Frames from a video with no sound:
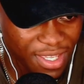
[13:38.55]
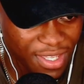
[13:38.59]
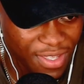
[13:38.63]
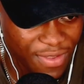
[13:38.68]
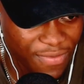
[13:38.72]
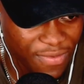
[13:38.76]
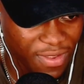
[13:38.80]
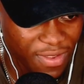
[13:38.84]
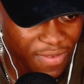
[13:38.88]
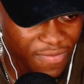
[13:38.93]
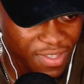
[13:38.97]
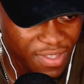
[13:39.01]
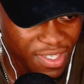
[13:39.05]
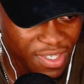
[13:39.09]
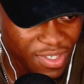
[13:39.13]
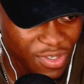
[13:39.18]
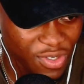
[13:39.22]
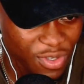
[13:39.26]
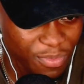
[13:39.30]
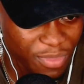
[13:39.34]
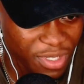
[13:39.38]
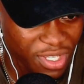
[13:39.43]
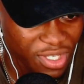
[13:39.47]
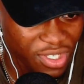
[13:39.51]
You think this is
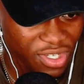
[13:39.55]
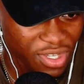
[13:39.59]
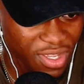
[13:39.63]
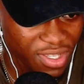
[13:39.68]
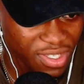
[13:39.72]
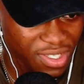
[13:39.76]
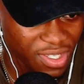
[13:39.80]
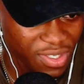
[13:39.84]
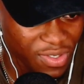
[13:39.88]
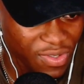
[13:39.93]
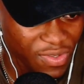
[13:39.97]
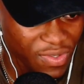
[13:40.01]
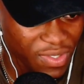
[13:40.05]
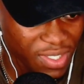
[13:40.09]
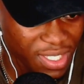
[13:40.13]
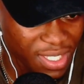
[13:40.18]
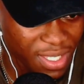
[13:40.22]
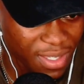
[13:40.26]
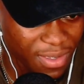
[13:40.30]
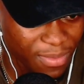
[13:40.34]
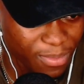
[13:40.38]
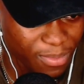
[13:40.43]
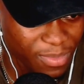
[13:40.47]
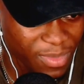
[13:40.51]
your big chance to do
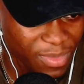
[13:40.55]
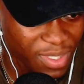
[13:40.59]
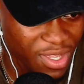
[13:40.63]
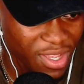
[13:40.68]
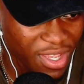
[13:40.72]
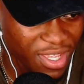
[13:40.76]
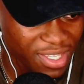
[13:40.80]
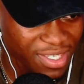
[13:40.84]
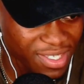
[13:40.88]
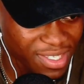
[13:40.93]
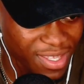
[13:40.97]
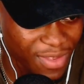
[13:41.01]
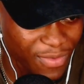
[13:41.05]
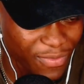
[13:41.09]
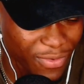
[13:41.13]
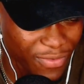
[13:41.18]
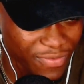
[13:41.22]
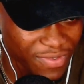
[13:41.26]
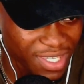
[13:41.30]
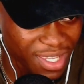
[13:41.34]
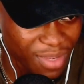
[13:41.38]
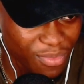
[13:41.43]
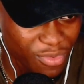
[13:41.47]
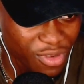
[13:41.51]
some dirty stuff
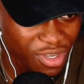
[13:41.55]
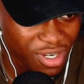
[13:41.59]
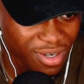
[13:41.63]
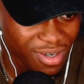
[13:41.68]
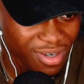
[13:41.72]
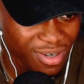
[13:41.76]
with someone.